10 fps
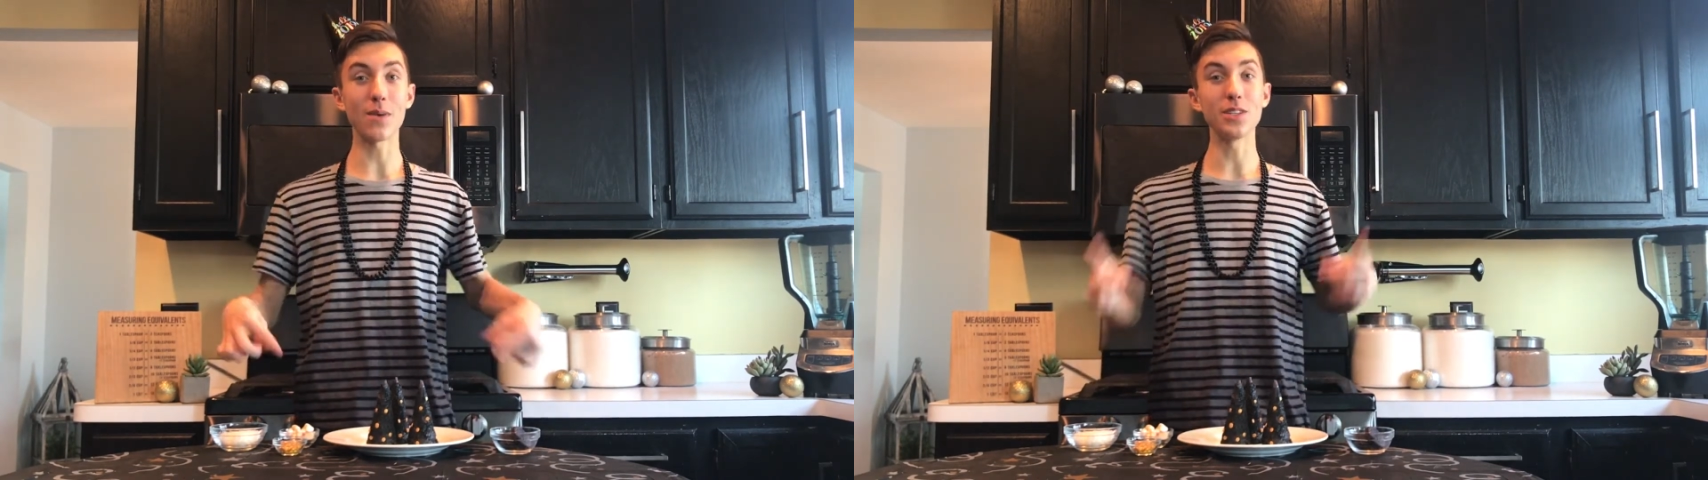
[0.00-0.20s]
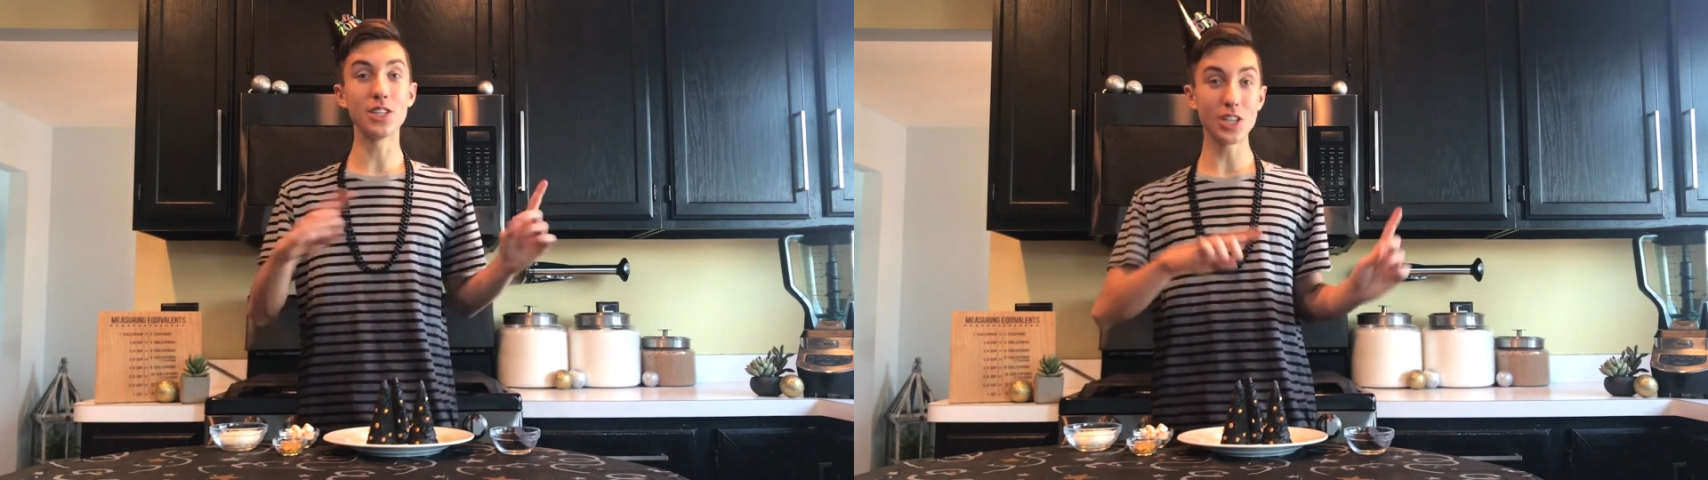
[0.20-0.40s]

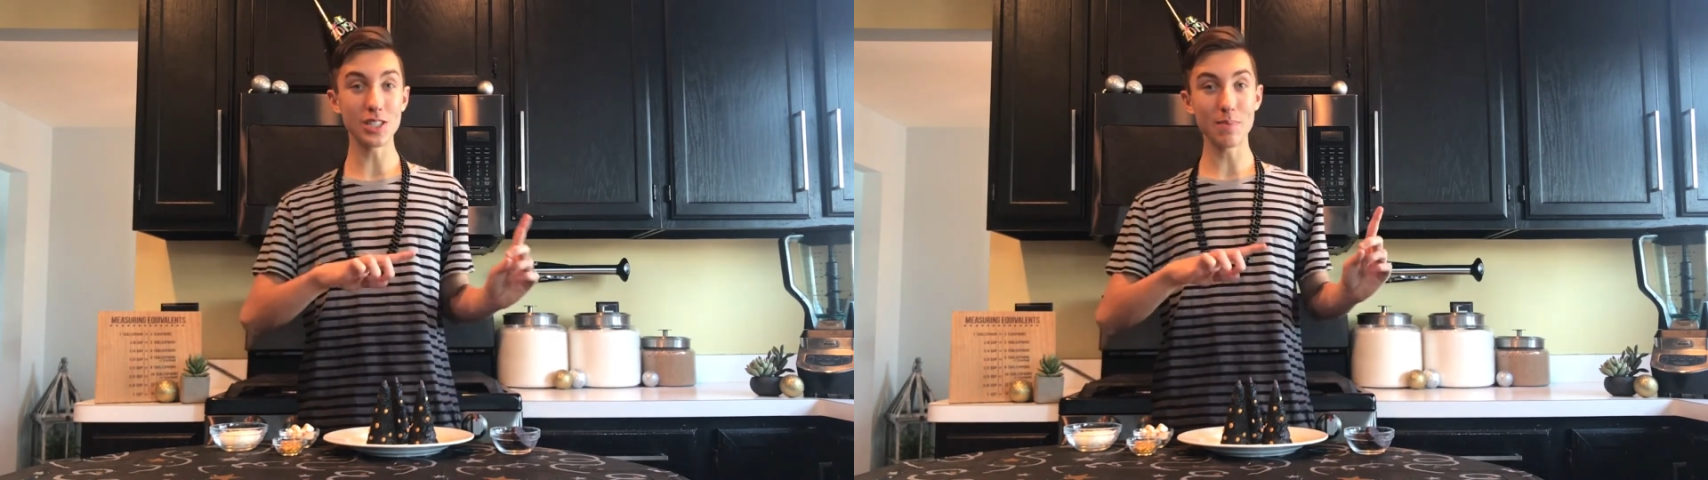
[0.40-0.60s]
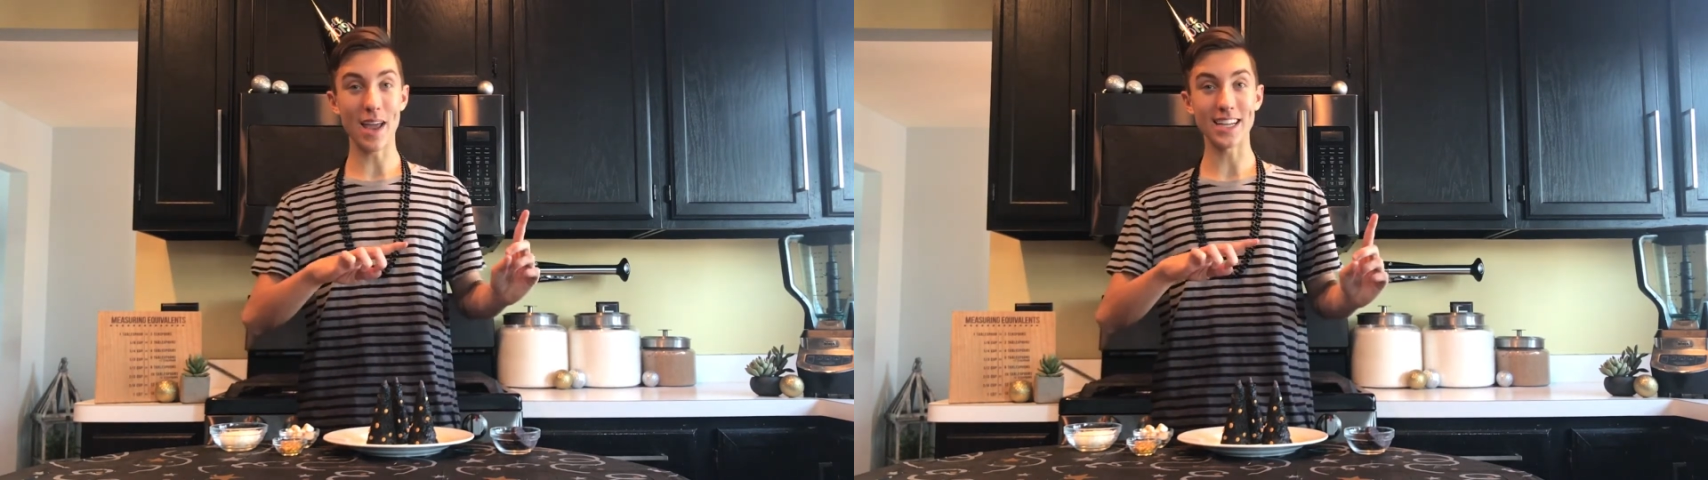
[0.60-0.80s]
that we
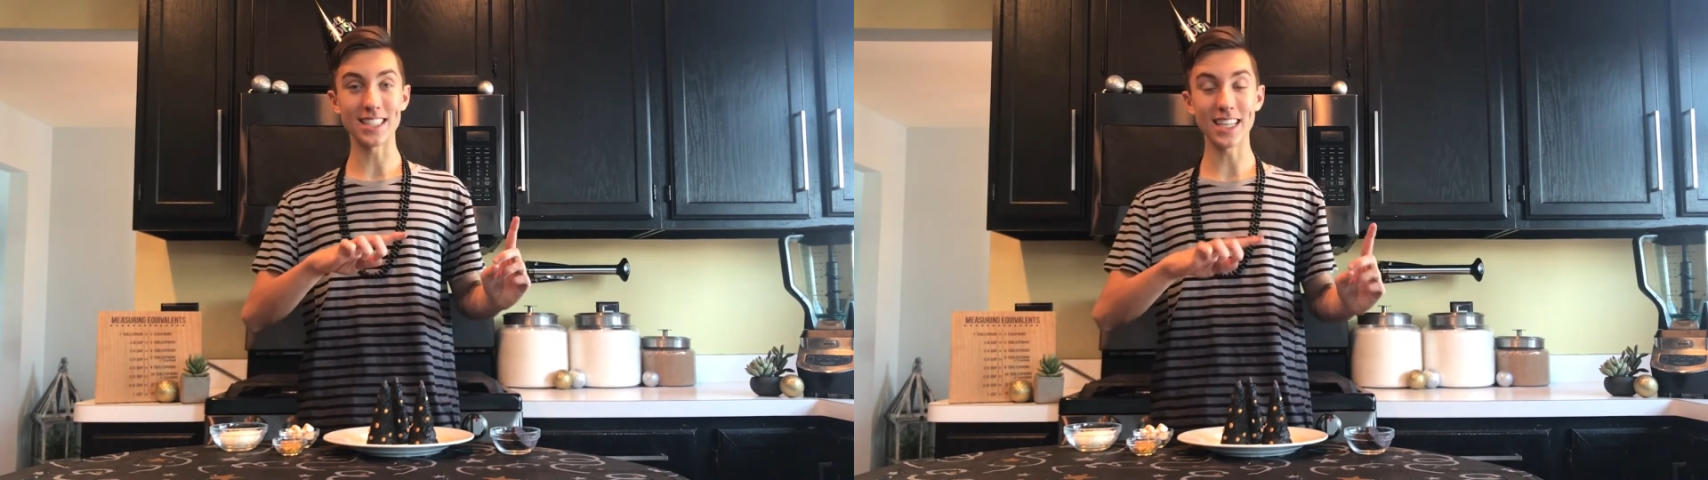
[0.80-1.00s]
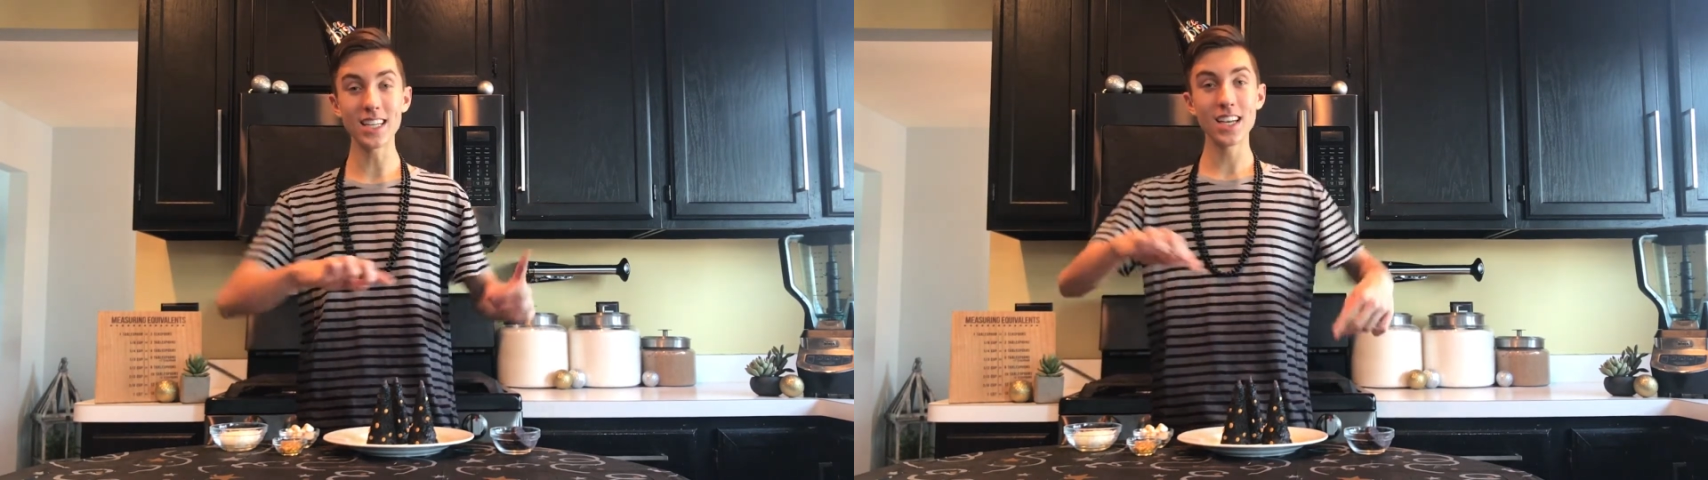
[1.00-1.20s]
just
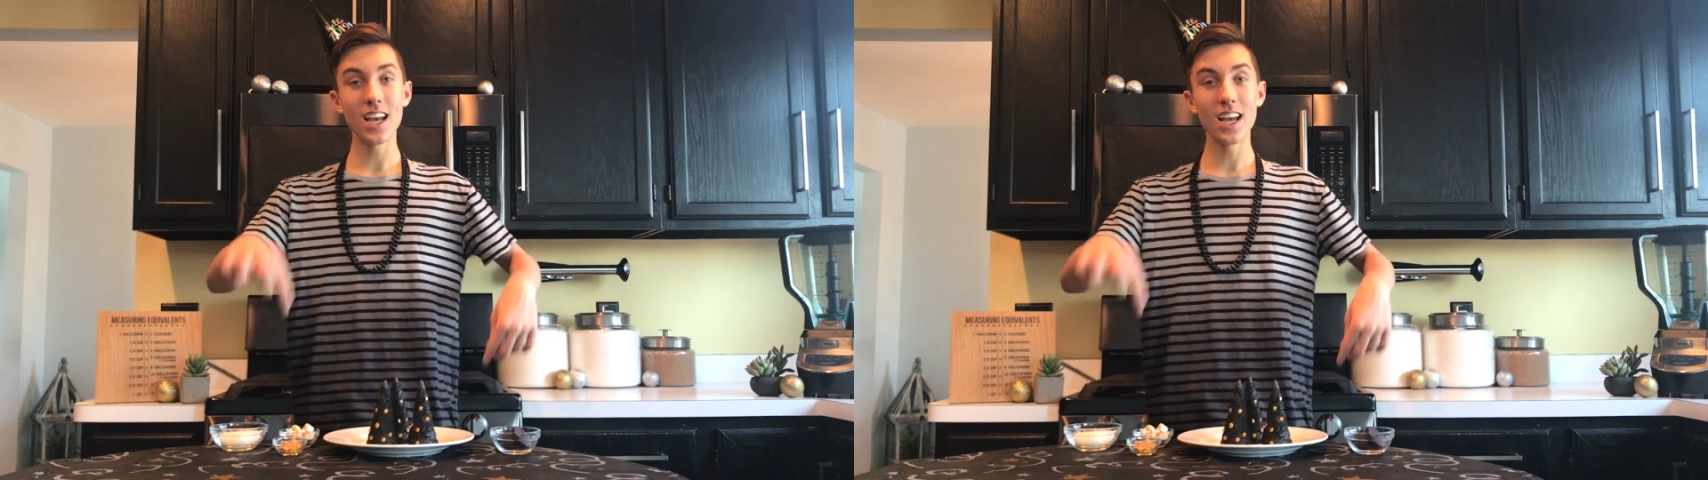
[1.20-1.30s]
painted,